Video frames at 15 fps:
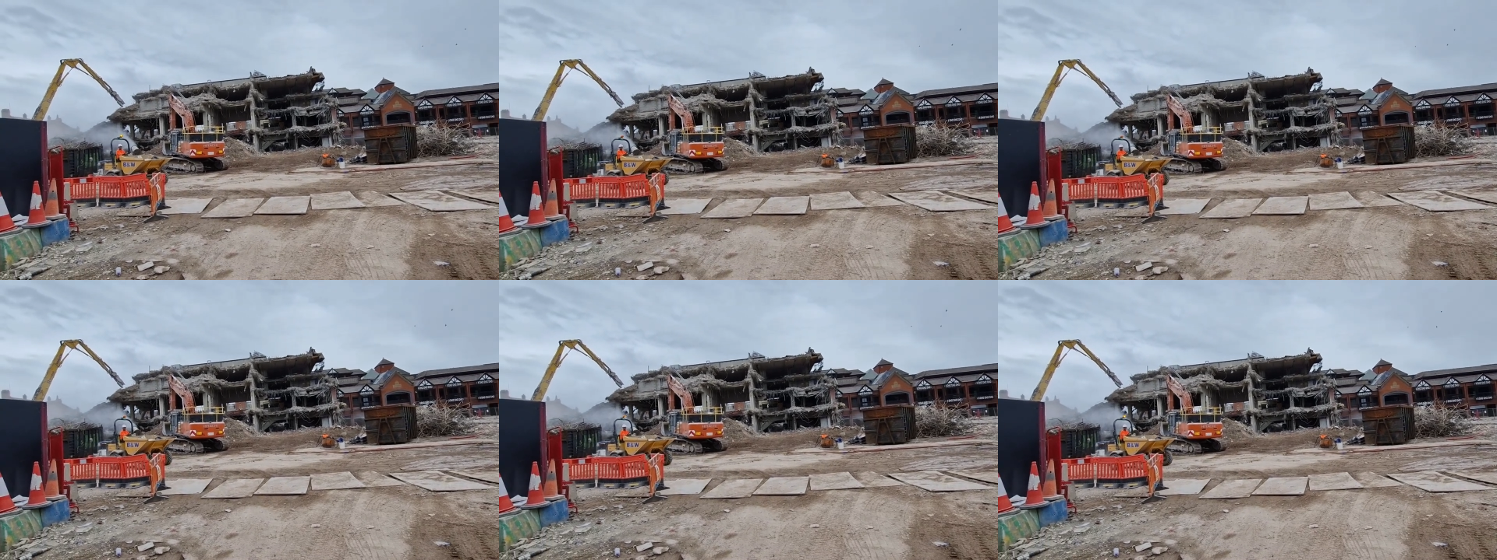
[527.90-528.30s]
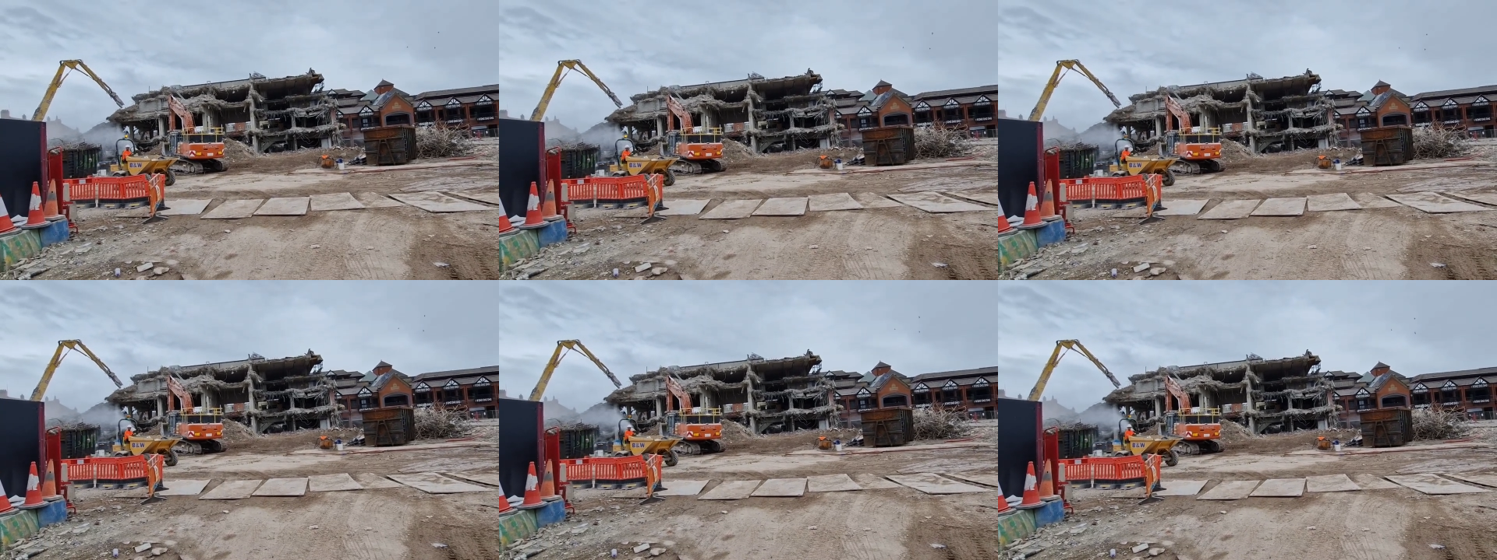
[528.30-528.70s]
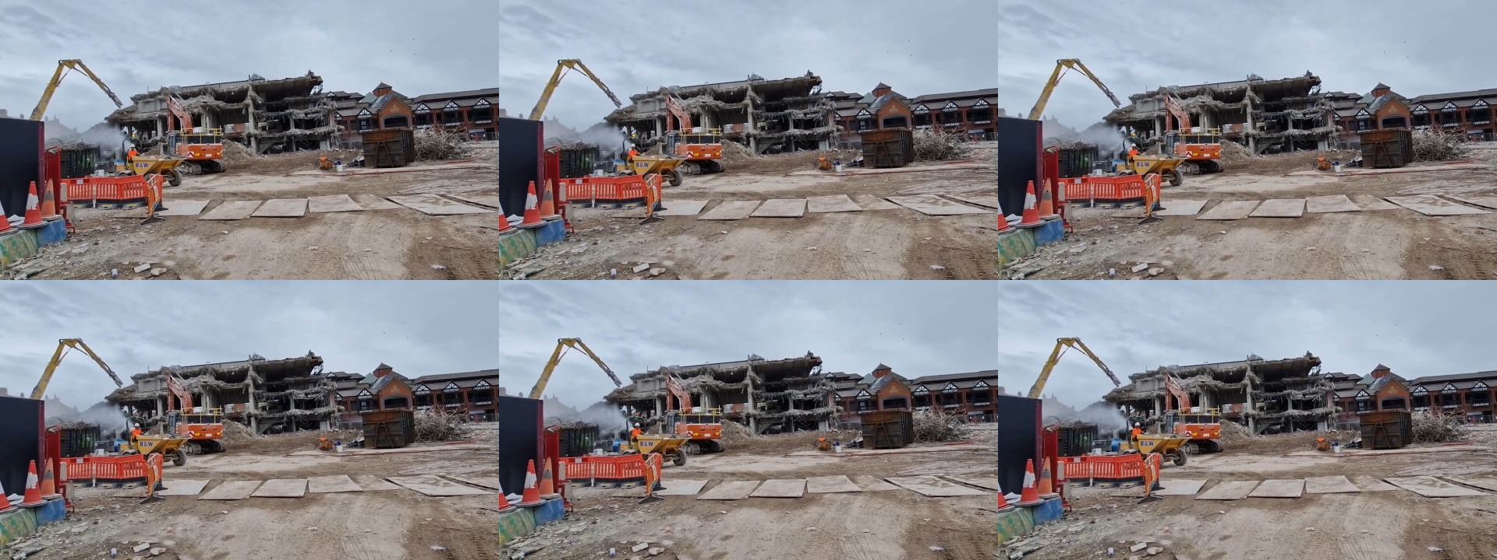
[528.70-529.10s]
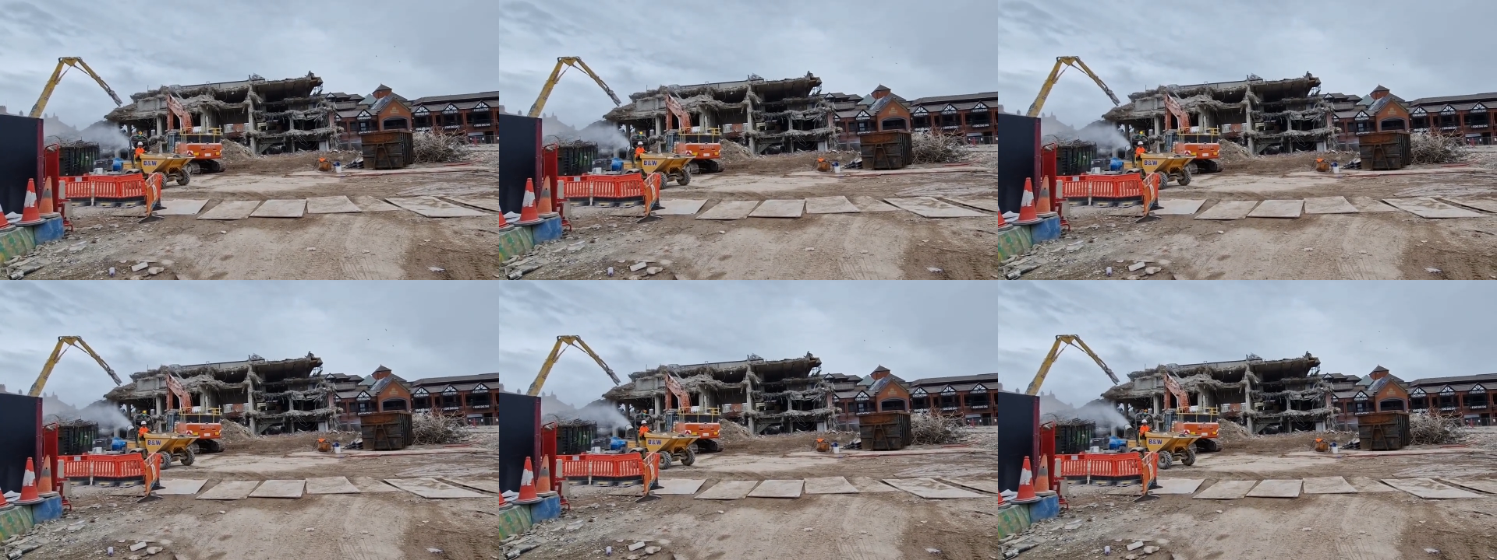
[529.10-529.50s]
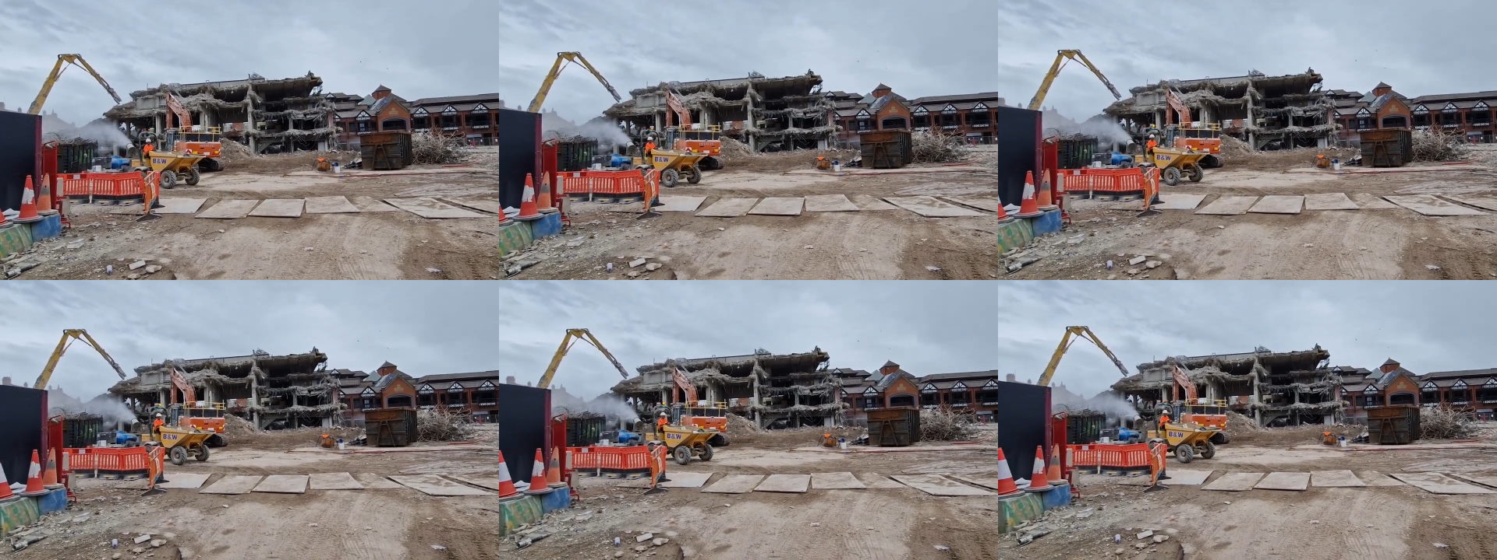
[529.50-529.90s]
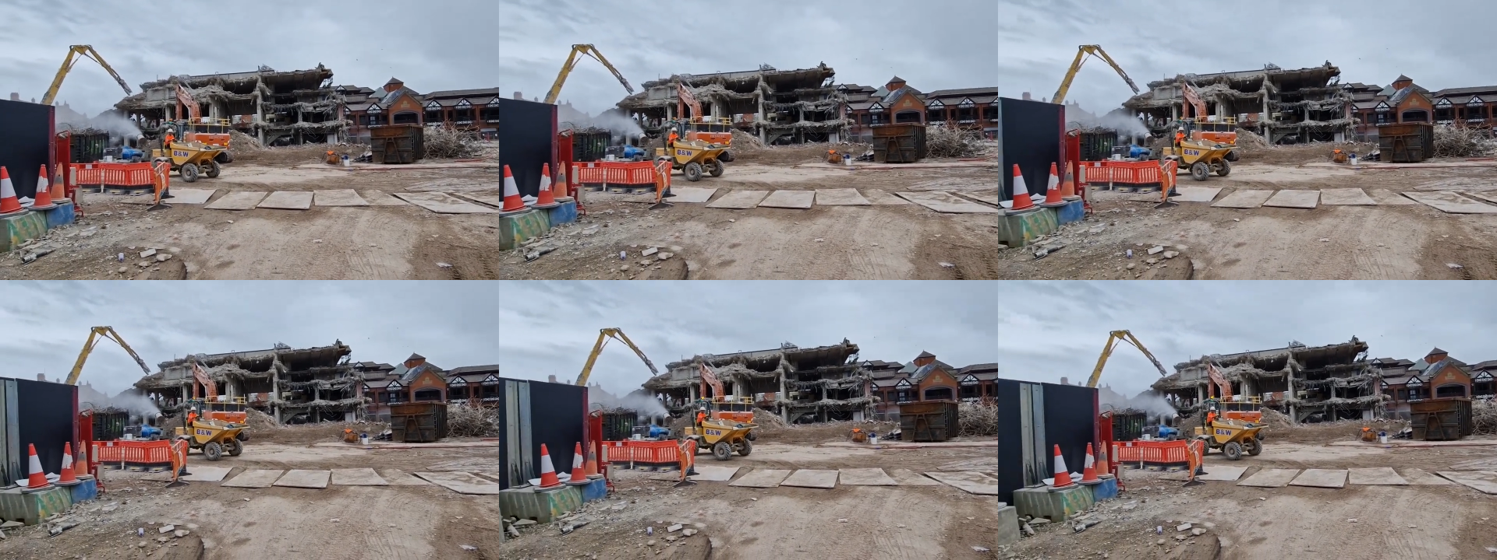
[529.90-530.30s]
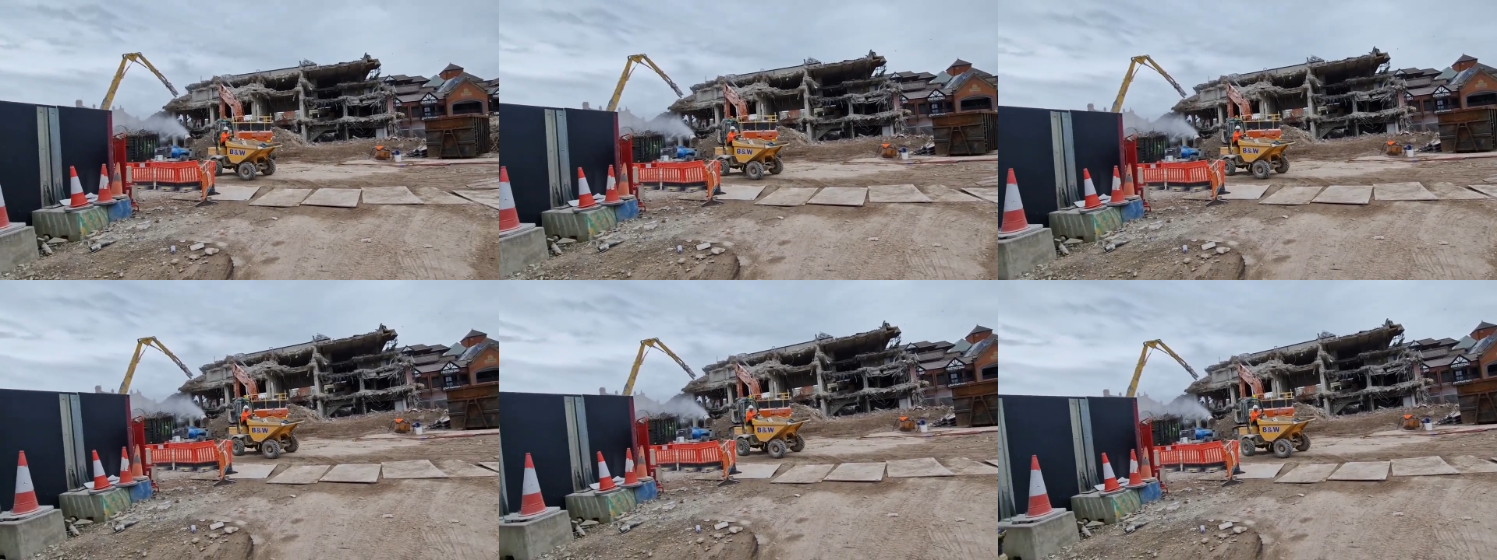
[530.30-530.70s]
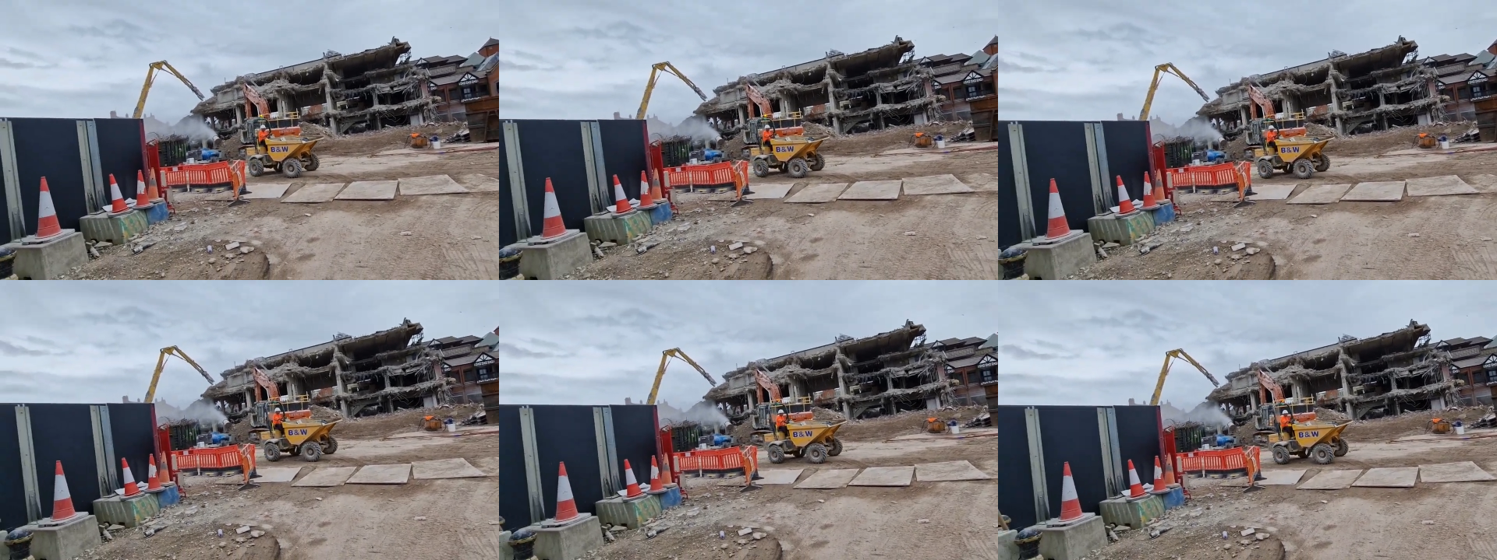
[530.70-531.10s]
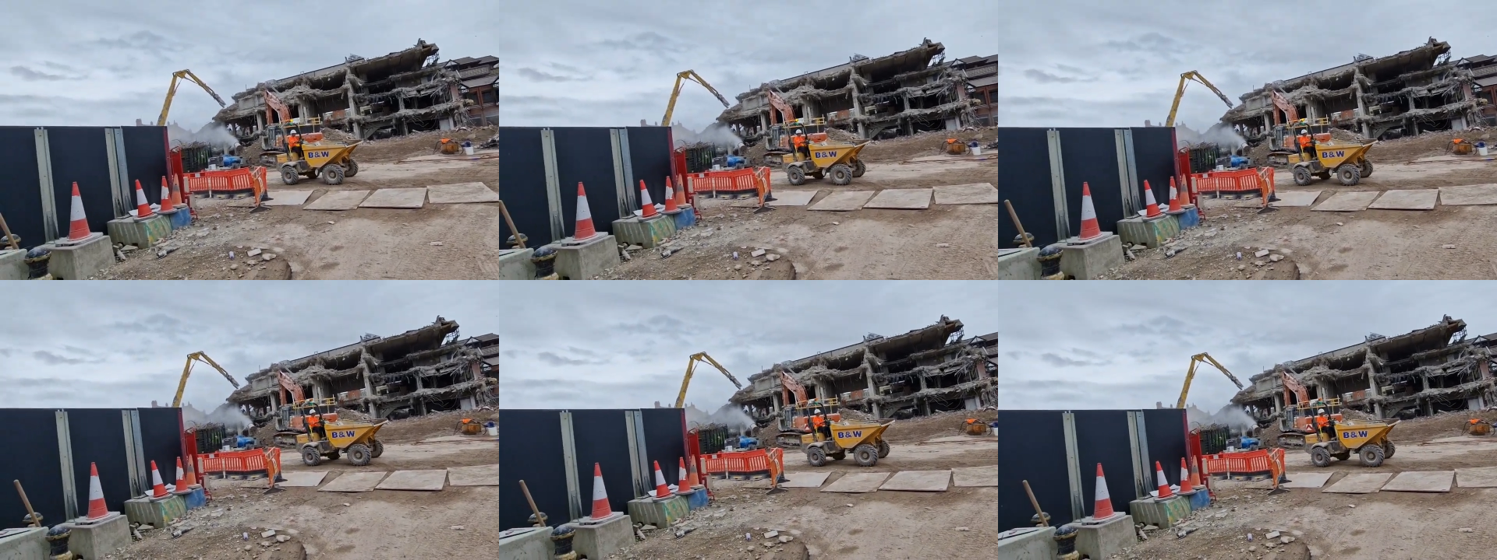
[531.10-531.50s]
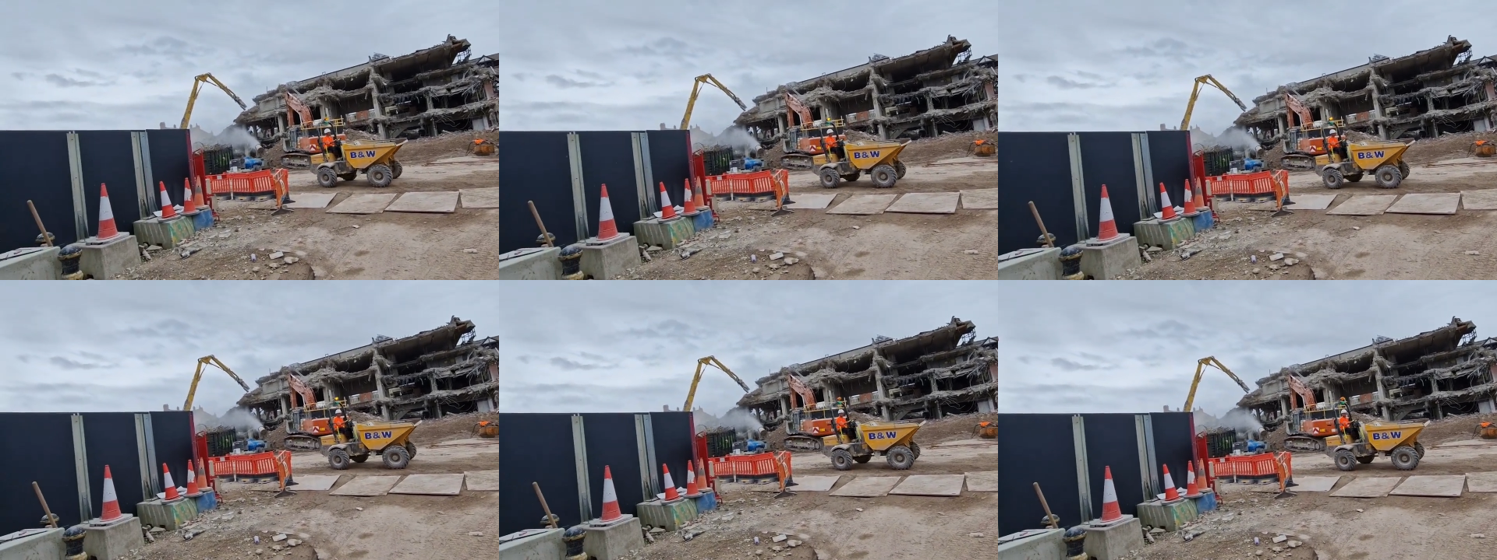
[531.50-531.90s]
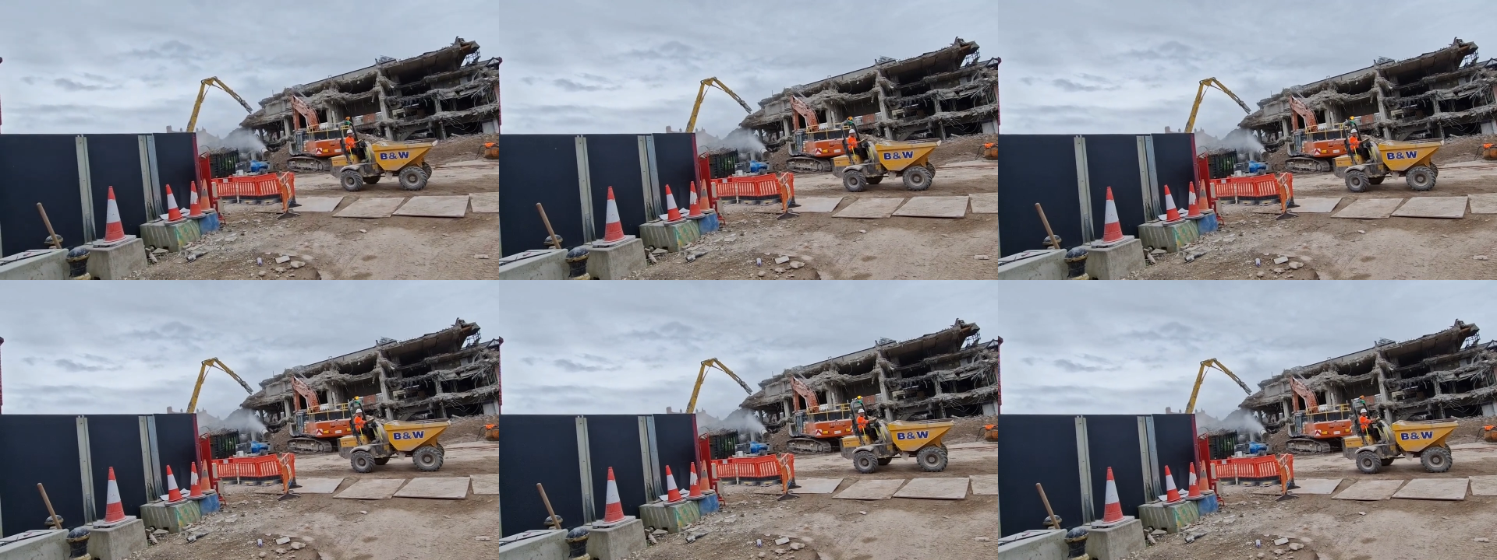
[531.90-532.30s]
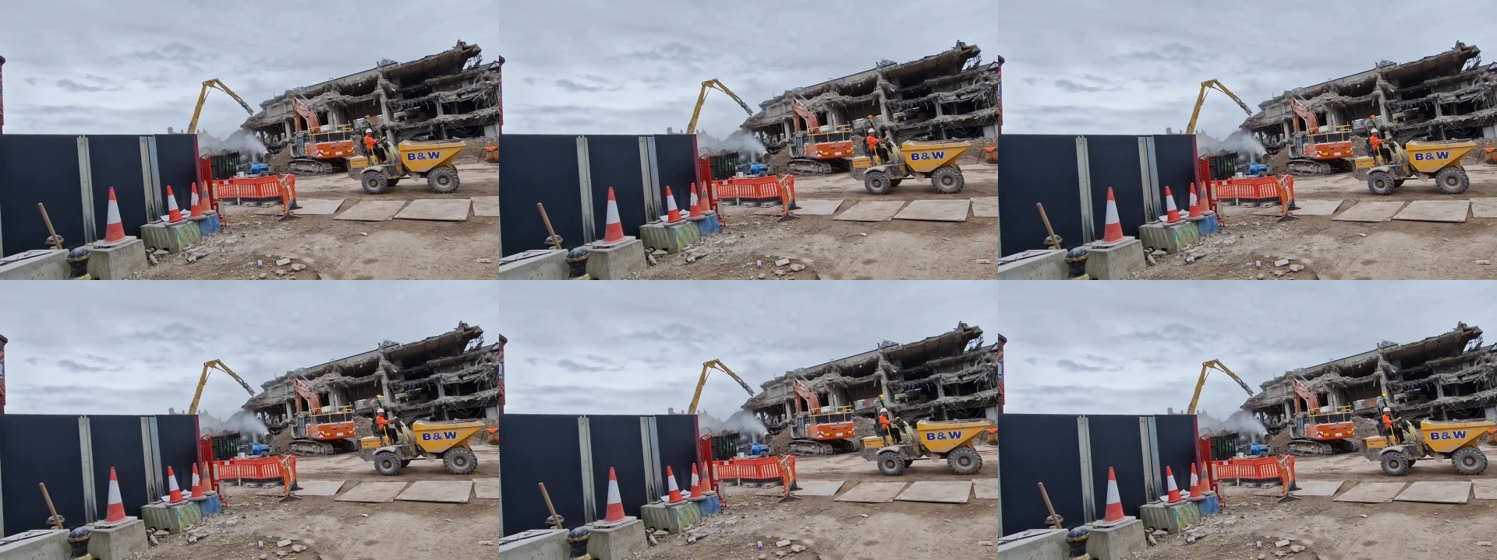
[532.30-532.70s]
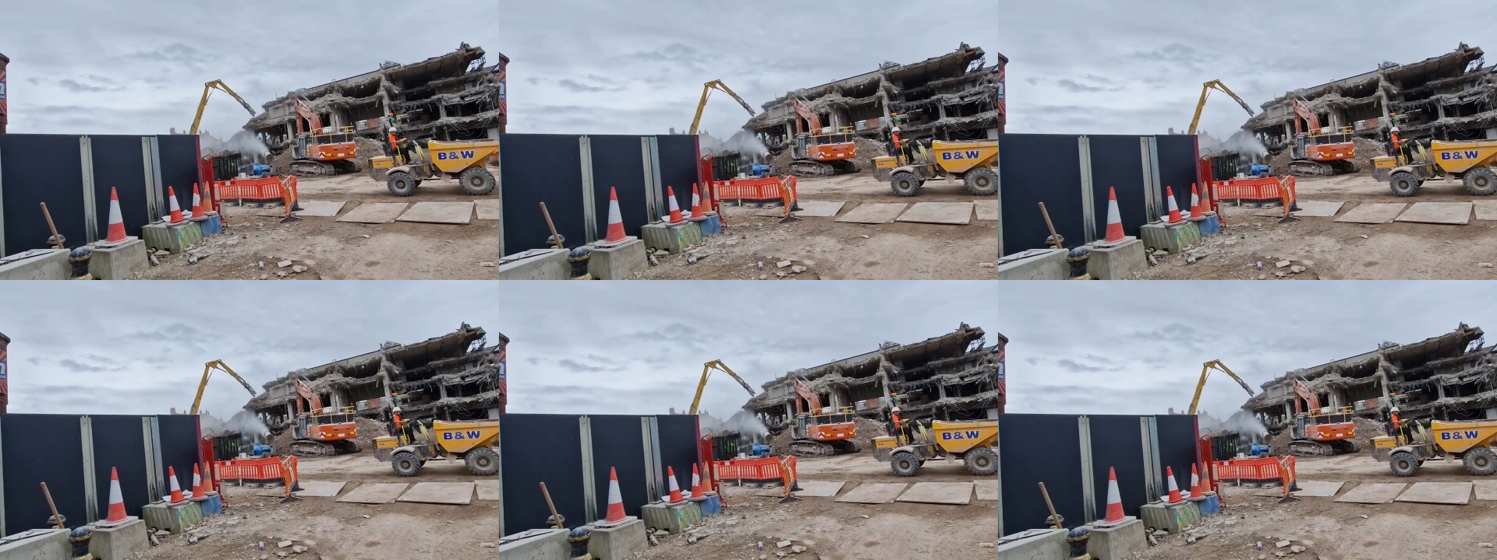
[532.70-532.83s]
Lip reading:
Nobody's mouth can be seen.